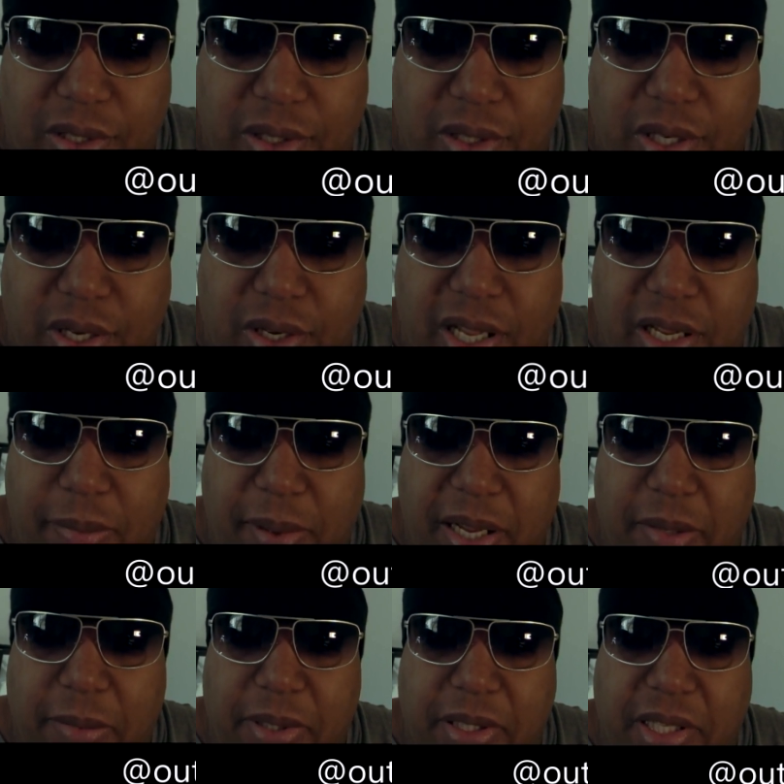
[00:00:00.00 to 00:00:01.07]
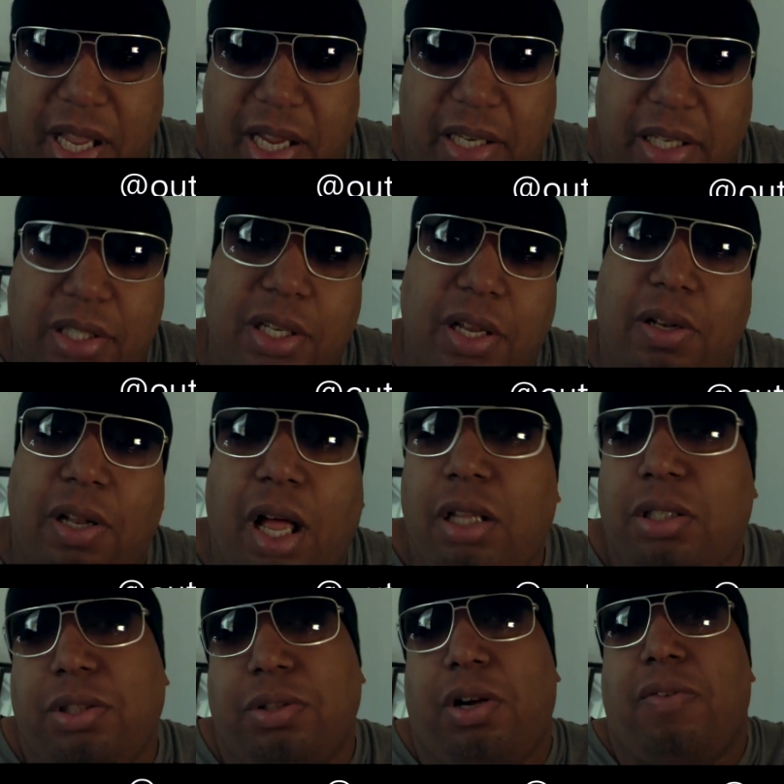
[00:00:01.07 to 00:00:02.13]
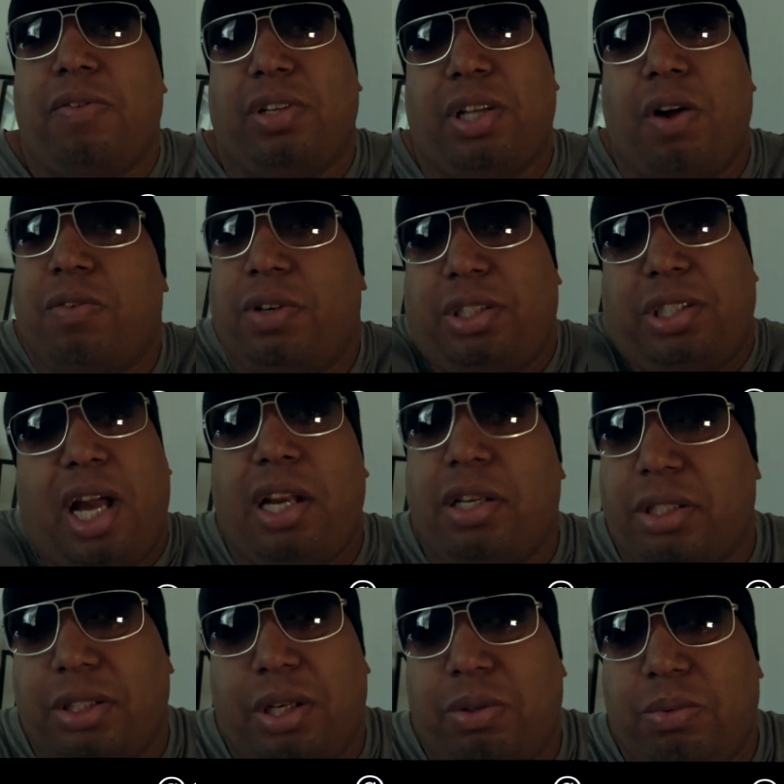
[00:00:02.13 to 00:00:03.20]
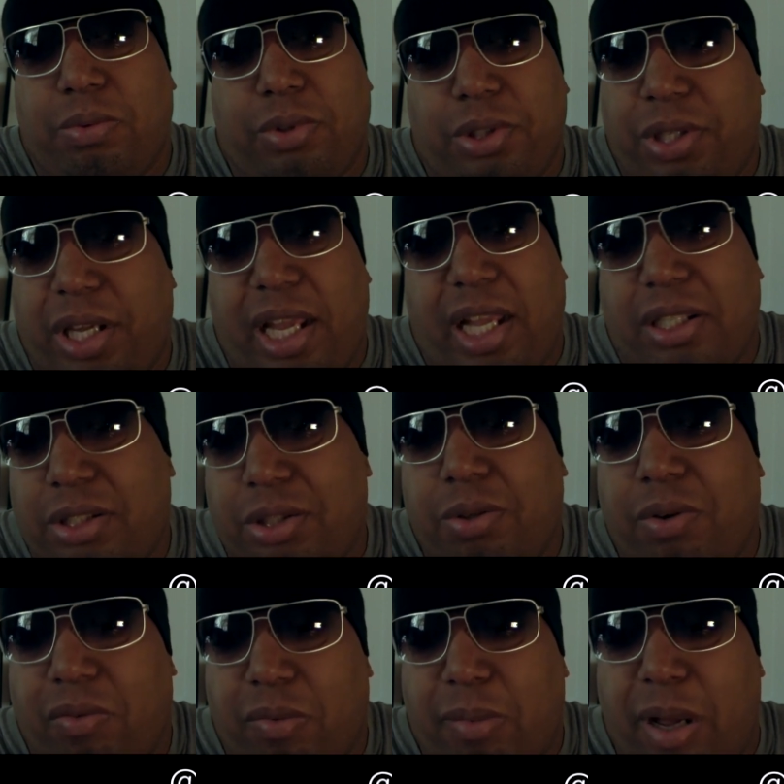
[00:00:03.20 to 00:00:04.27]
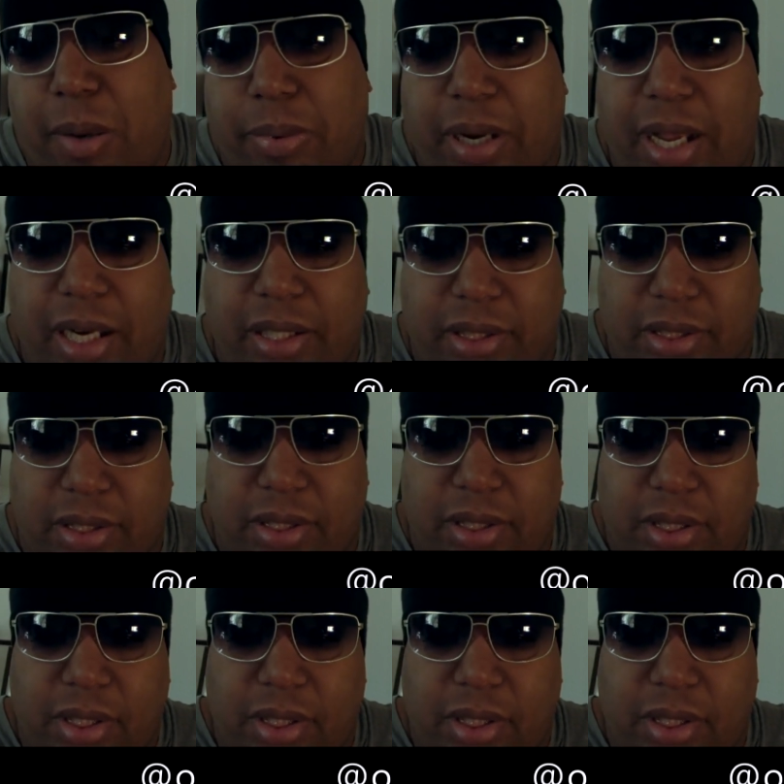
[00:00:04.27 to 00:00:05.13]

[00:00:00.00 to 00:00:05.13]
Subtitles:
You know, they can make a mistake, there's no lawsuit over in China, there's no, you can't sue them for malpractice.